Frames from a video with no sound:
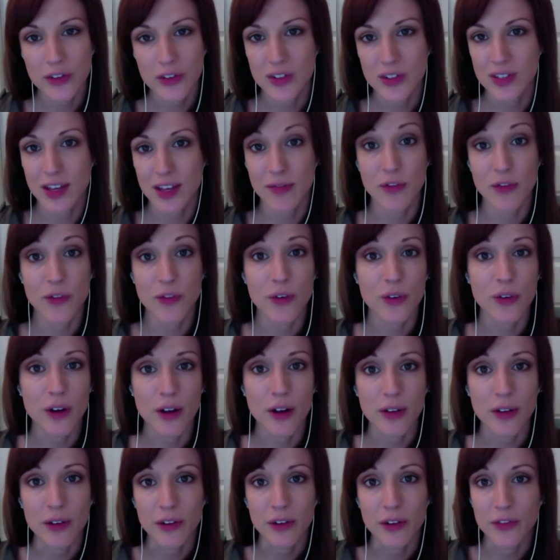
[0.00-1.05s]
or just have a phone
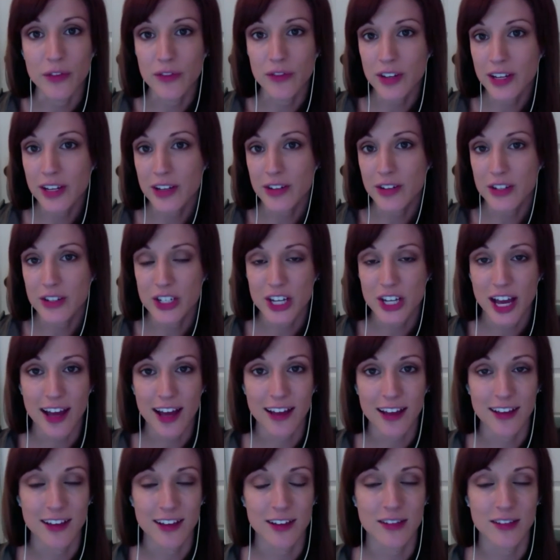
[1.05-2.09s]
call or a video
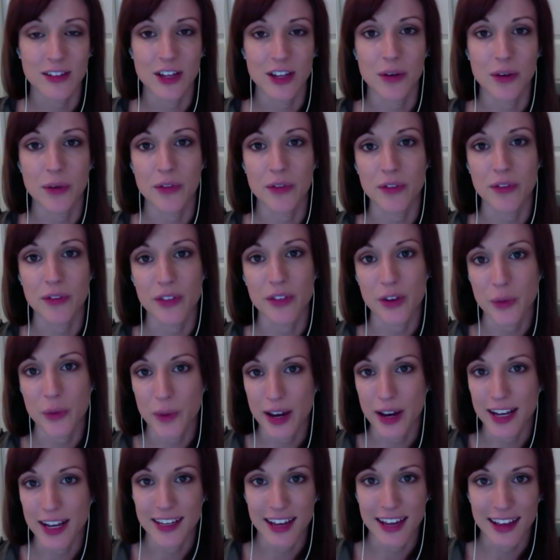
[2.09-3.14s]
chat, you know, to go over their
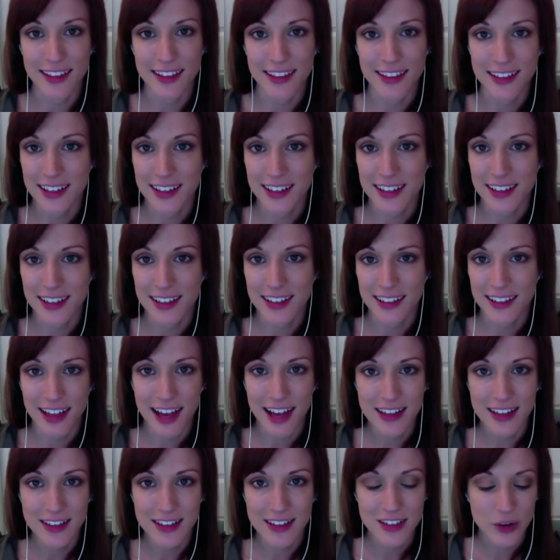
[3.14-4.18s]
wedding day, things like
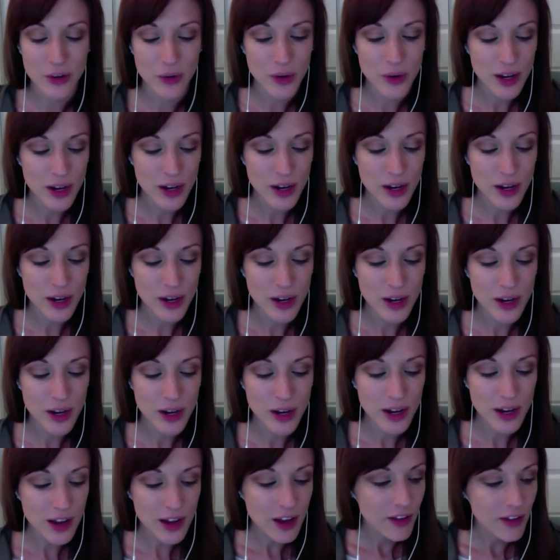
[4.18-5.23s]
that. So
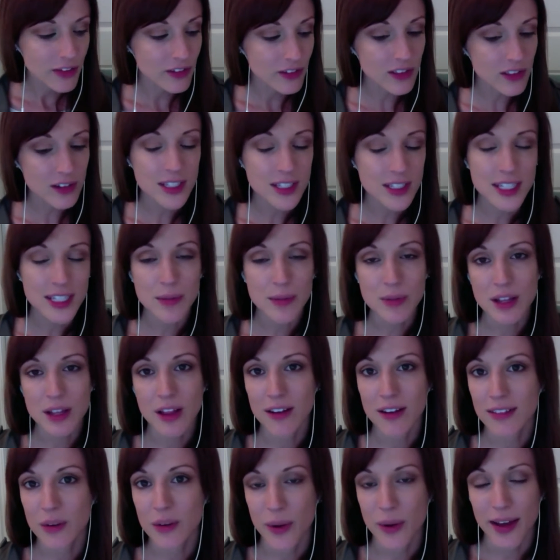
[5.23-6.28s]
there are little steps
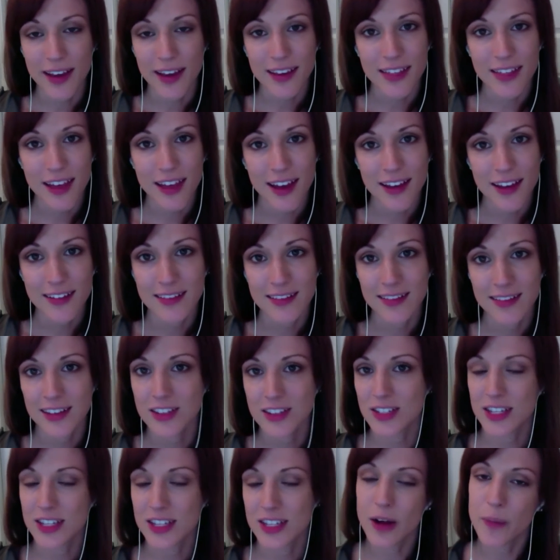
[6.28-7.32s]
along the way
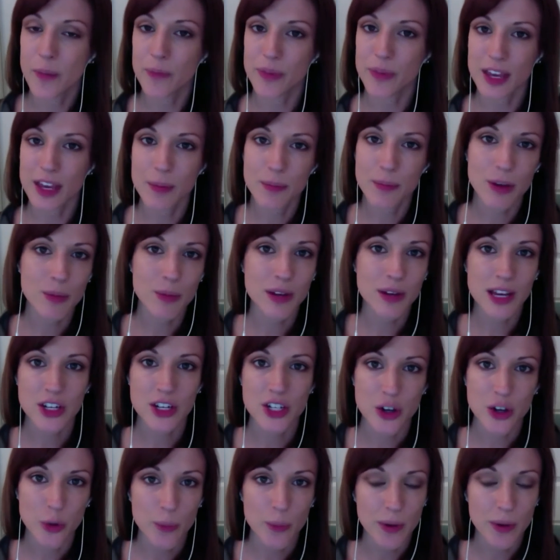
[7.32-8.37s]
that, that just help keep
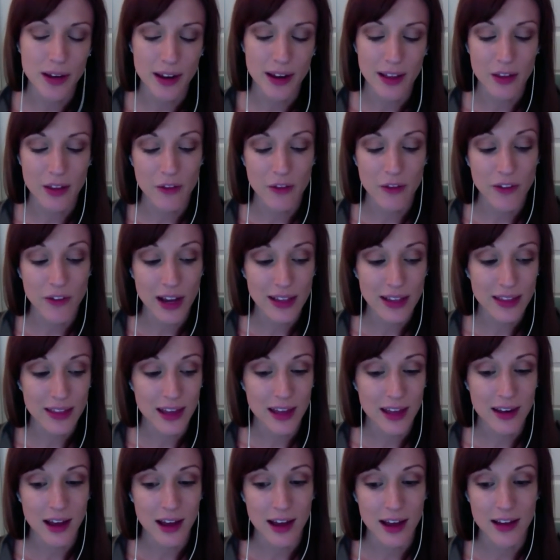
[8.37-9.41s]
communication open. And the
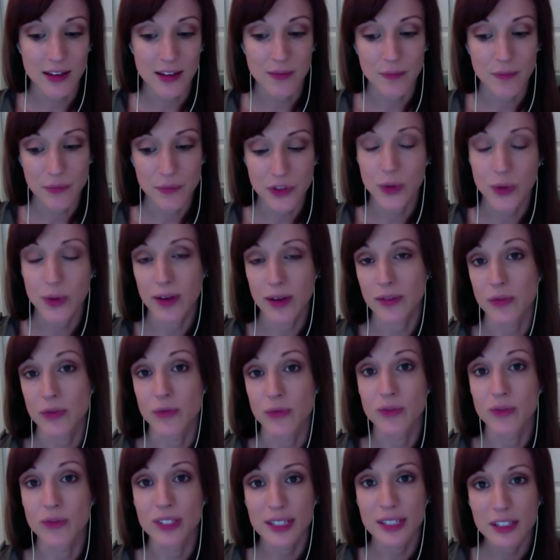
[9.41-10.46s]
fact that I do have a
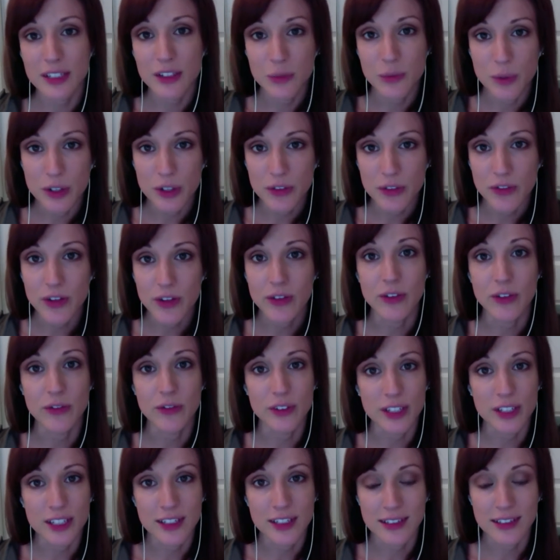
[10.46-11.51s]
really good workflow and
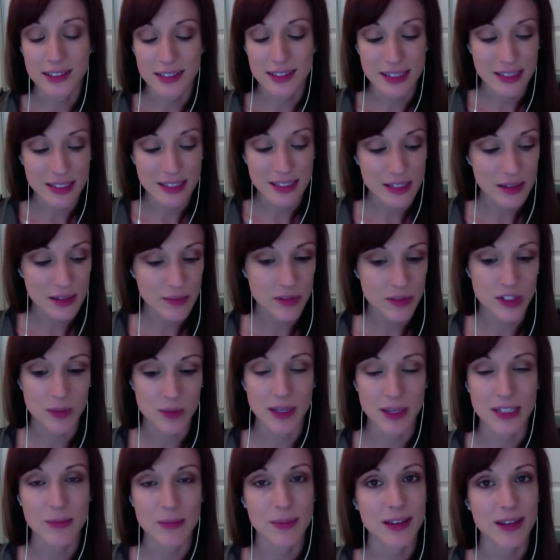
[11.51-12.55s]
a really good system
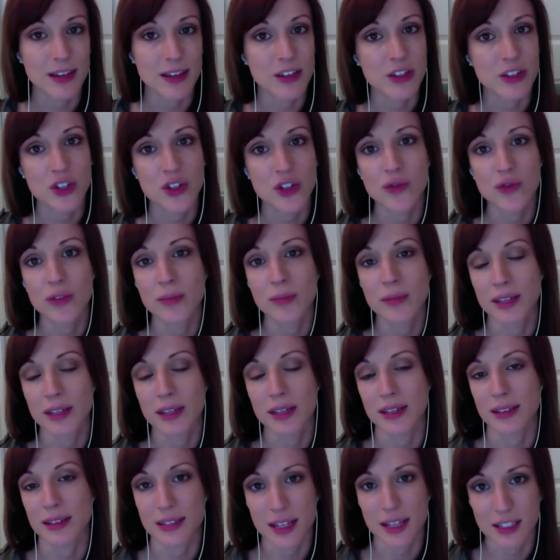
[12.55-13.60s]
just makes me
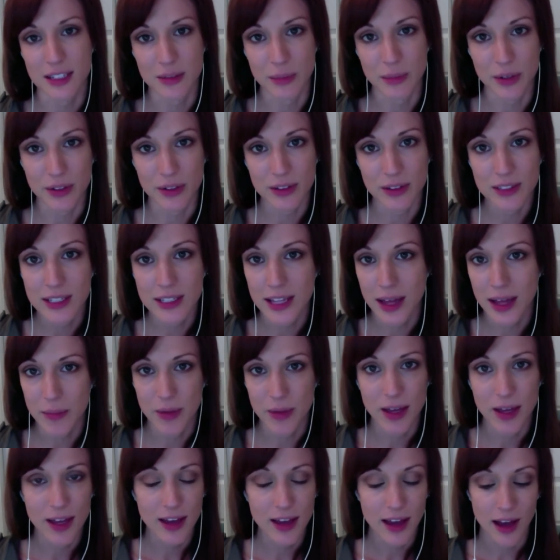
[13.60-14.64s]
extremely accessible to
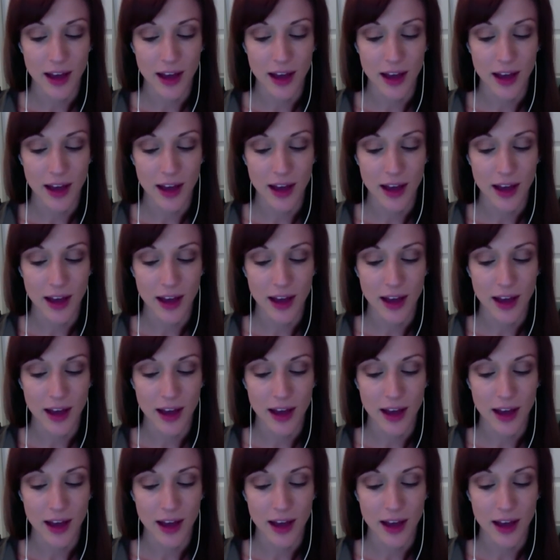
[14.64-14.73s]
them